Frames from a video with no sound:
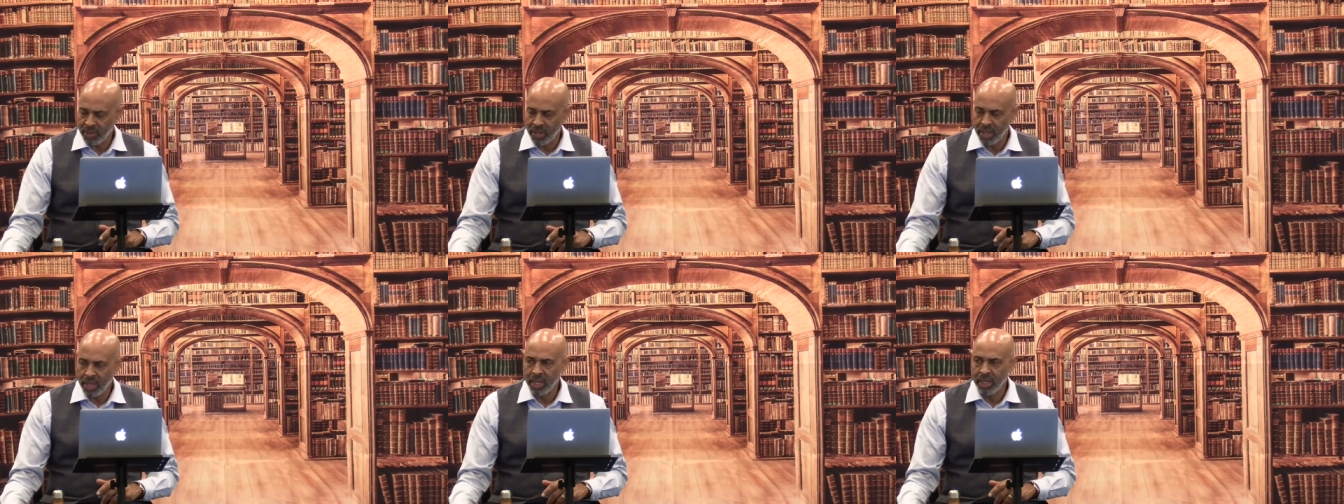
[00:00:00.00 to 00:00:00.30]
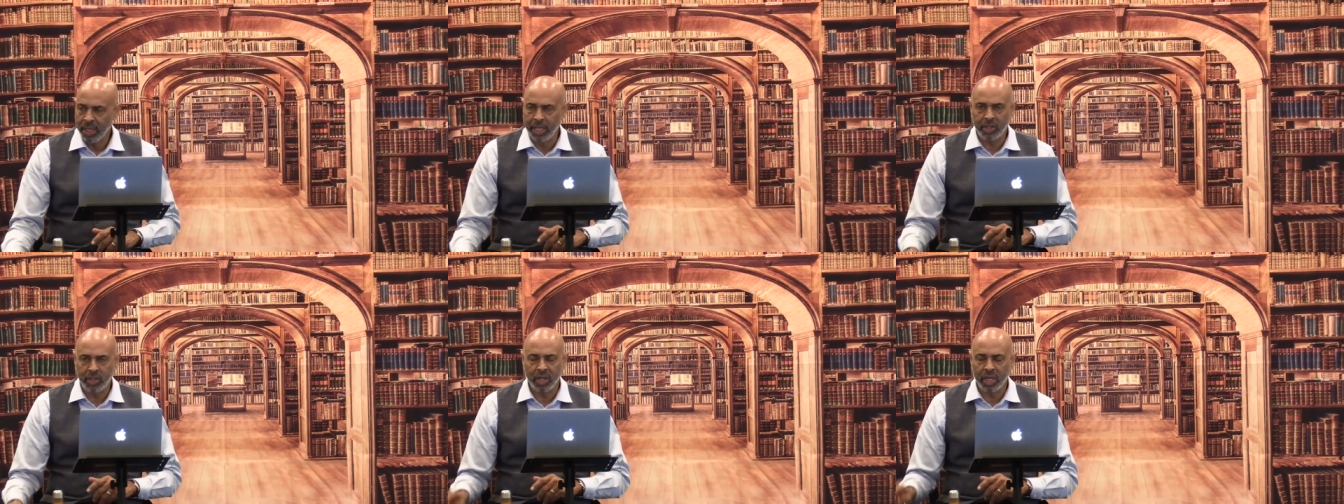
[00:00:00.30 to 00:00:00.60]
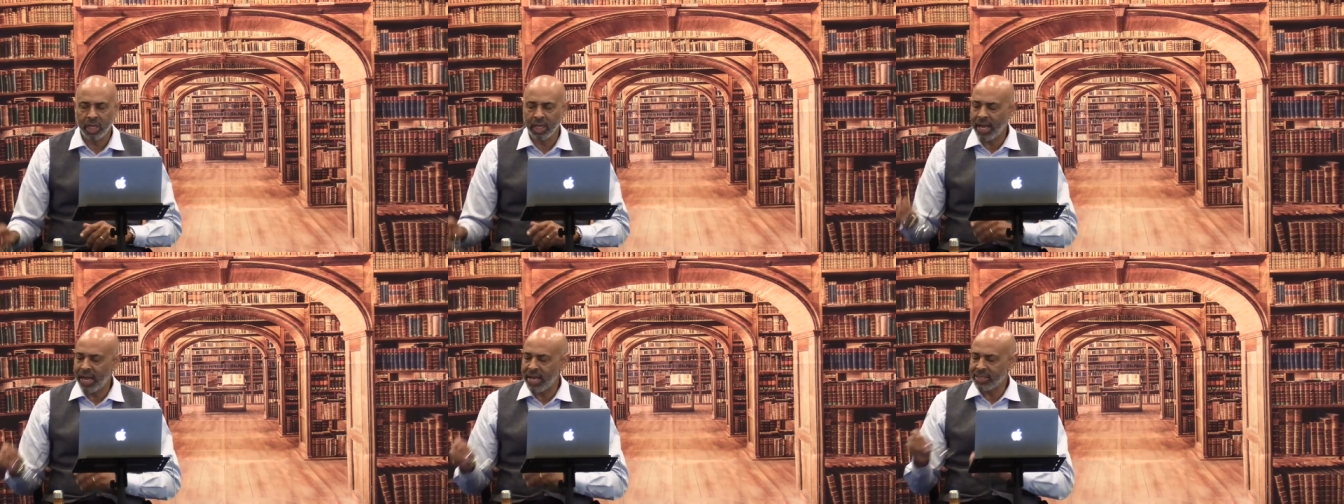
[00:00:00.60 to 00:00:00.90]
Get your
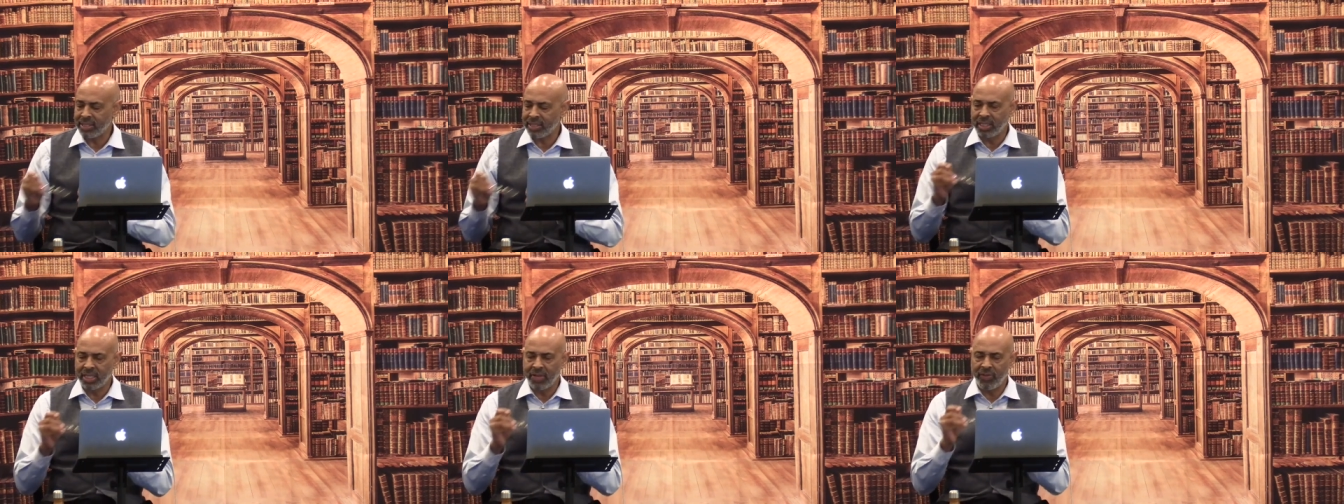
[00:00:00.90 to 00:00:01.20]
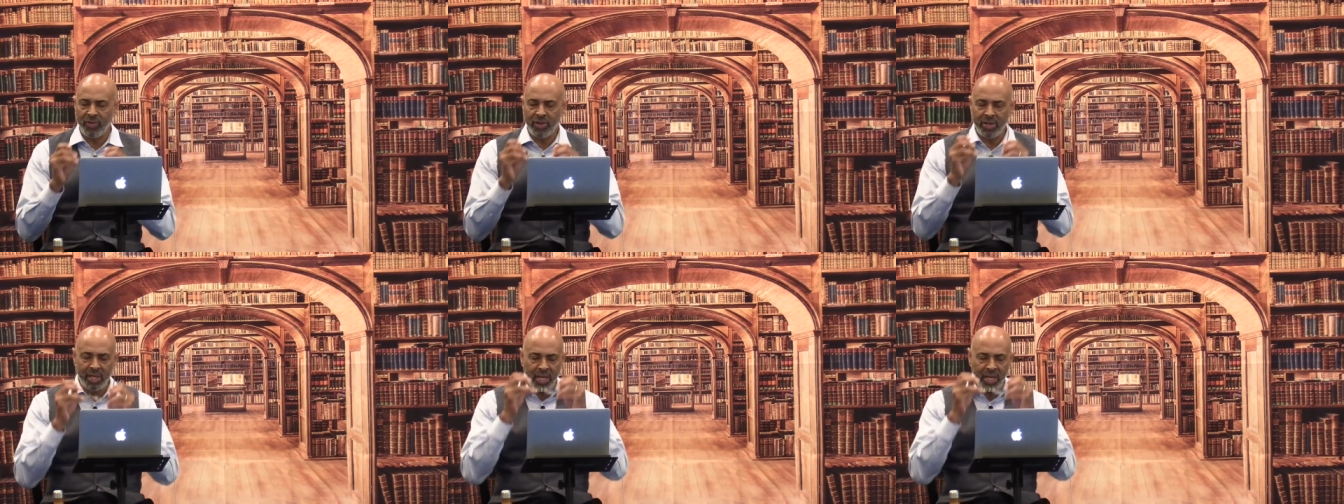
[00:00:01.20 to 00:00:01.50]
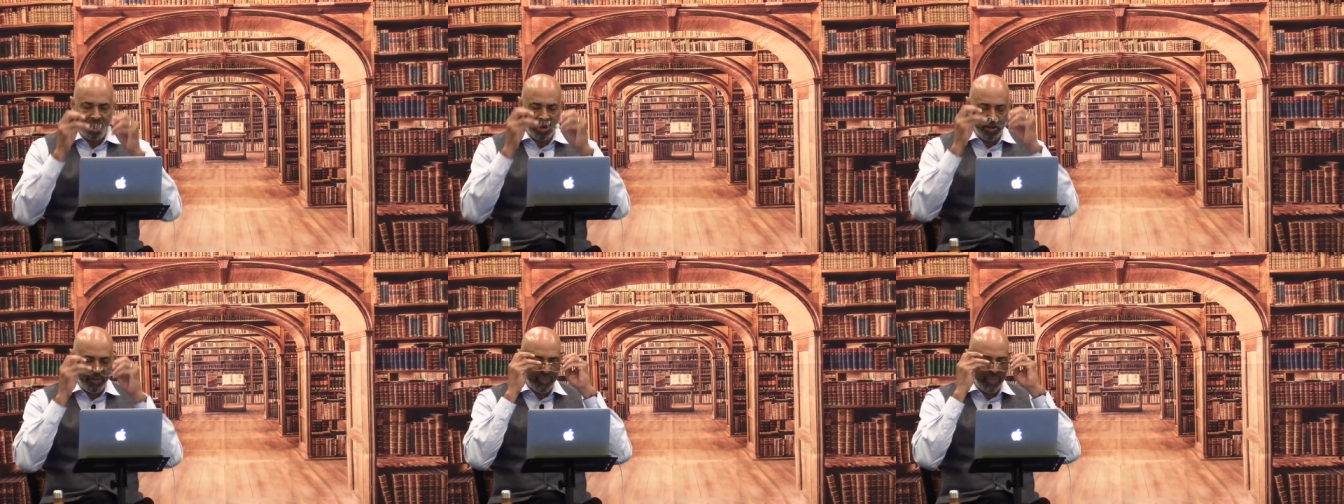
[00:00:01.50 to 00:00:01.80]
glasses if you need
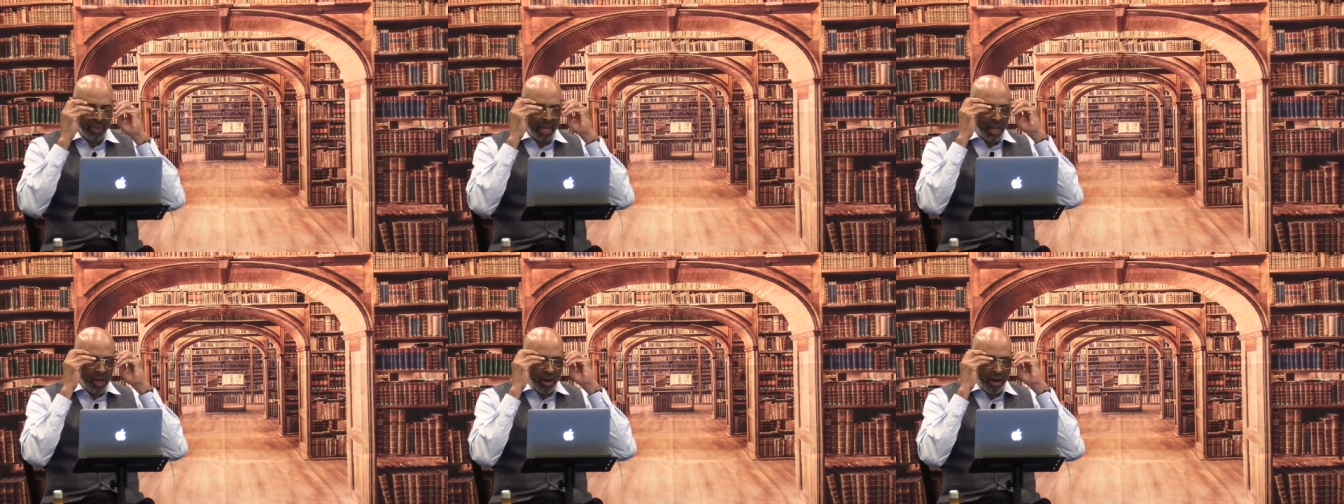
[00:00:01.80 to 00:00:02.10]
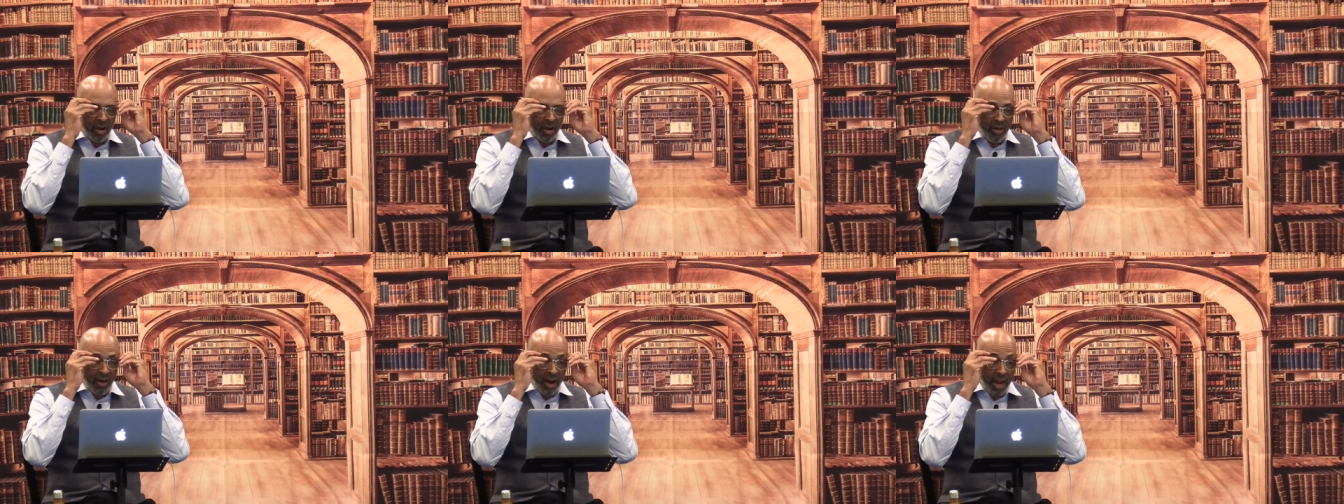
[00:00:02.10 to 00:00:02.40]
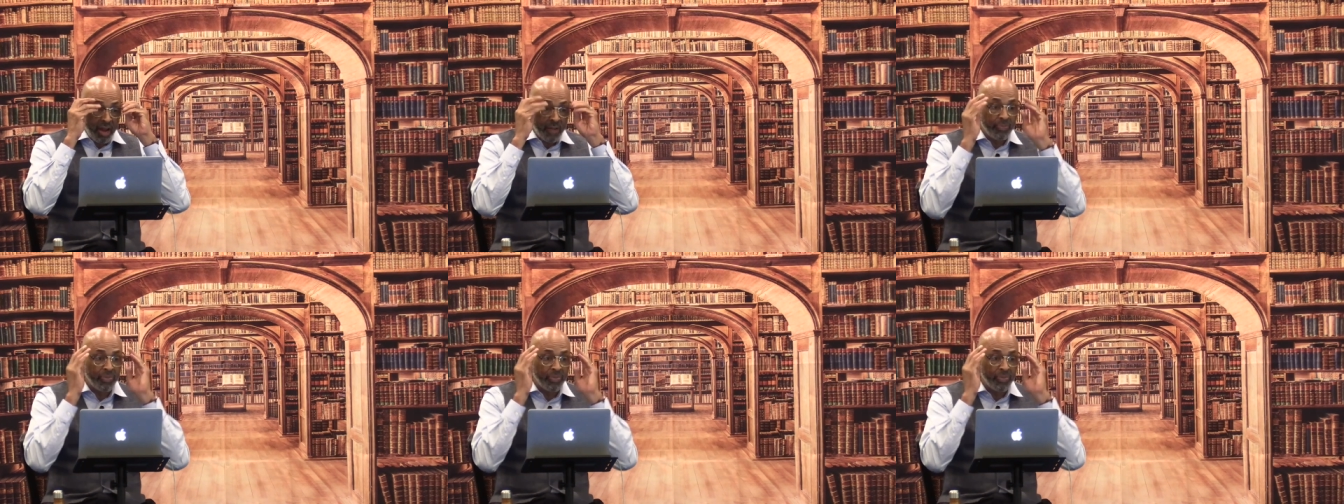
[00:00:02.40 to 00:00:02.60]
them, all right?